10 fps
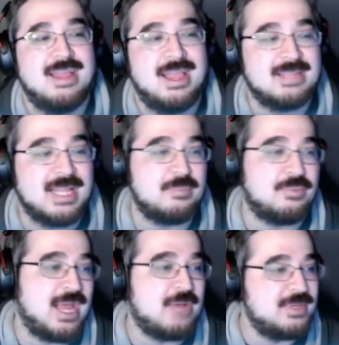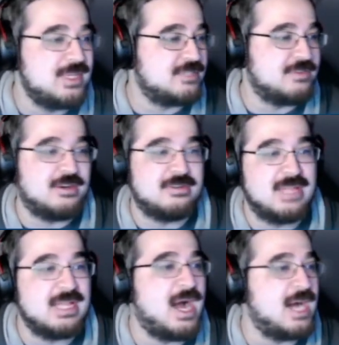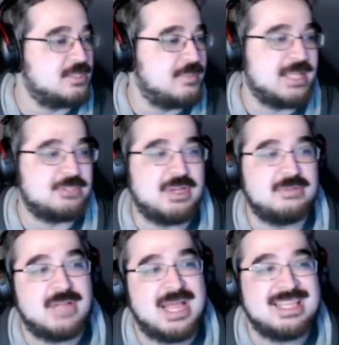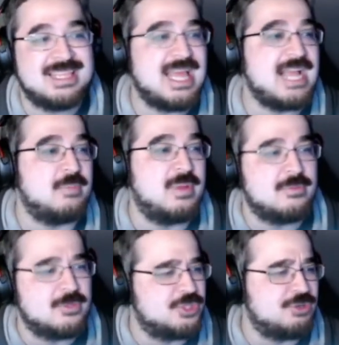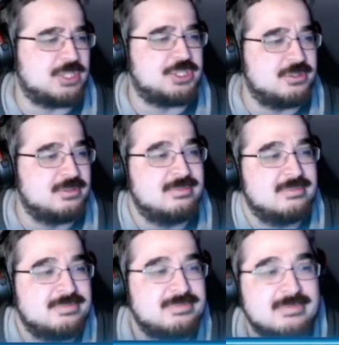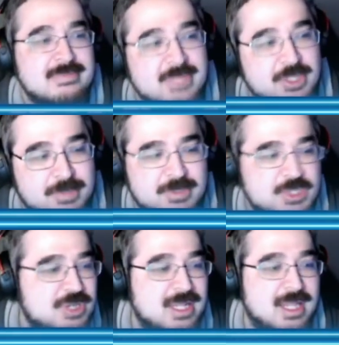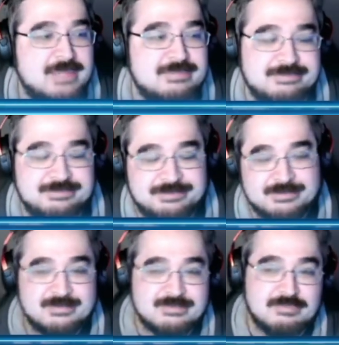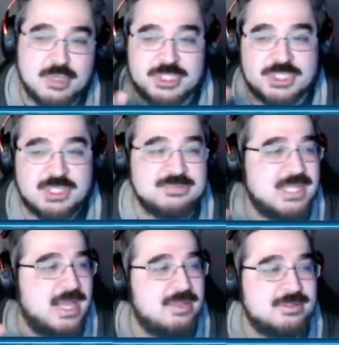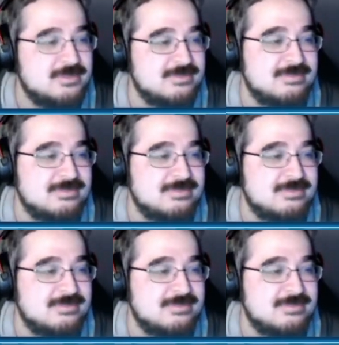and like Brad when he does like Octopath Traveler. I think that could be more structured. So I'm just trying to like put stuff together.